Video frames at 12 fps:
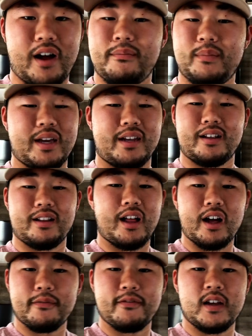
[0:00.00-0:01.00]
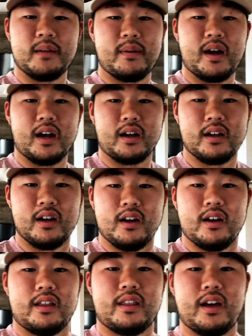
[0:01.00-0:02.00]
I'm getting a lot of feedback
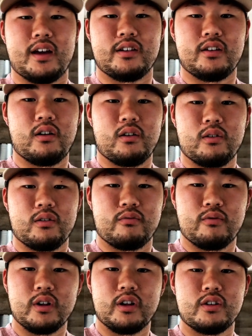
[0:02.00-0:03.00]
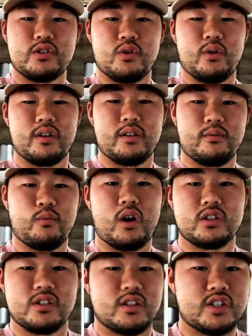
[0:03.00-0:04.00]
that y'all are really enjoying
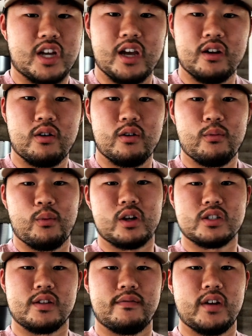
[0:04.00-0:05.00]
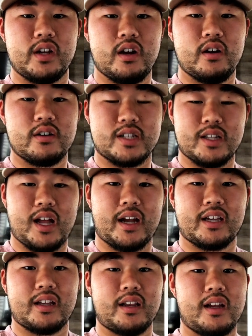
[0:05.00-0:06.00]
watching the channel and watching the videos and
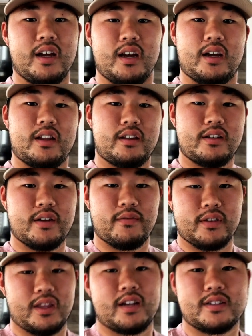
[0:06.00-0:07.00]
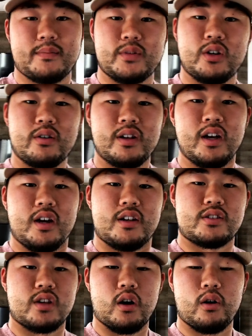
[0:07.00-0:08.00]
liking the different things I'm doing.
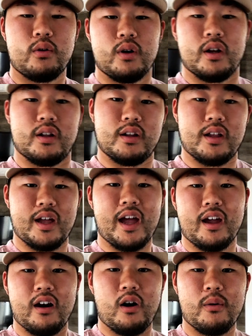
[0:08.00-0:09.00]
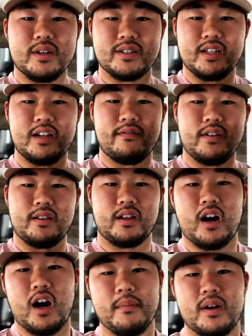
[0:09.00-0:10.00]
So hey, always leave in the
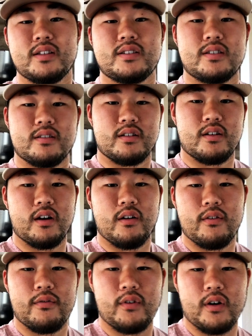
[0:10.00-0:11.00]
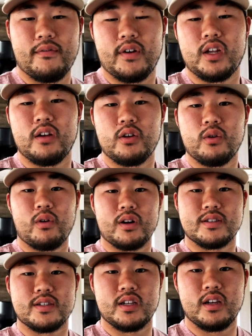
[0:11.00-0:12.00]
comments of a video you want to
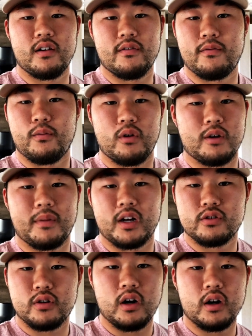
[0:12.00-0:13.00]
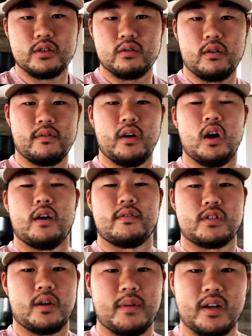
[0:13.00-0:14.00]
see of one of my trucks or
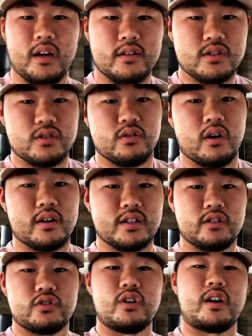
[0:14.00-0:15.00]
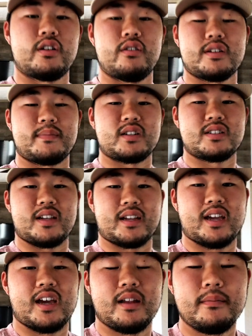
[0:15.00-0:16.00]
somebody else's trucks. I'll try to do as much as I
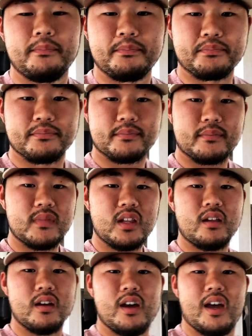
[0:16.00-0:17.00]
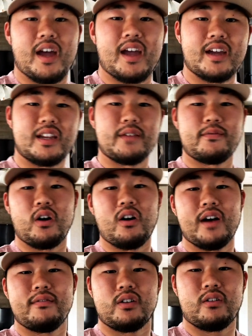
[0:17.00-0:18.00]
can. And if y'all
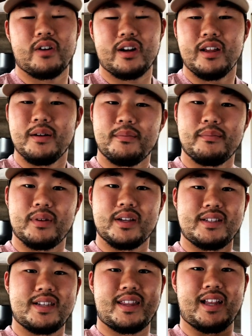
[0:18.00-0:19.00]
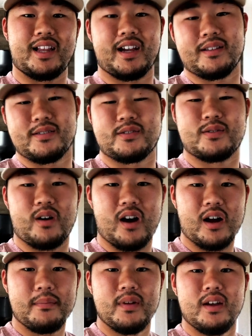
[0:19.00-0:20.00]
haven't already, please hit that like and
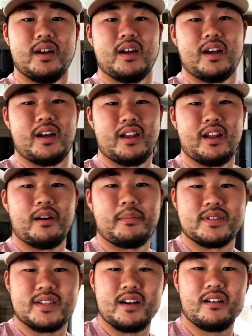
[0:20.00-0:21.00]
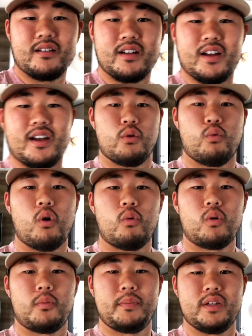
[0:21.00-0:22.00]
subscribe and help us out. What
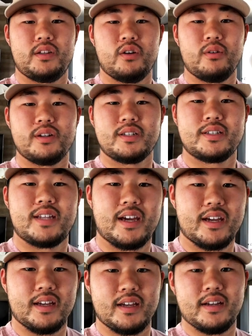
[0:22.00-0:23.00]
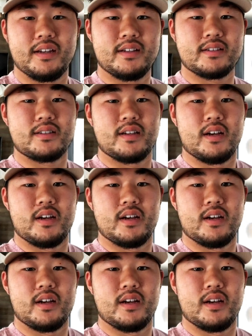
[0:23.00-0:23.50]
we'll be doing today is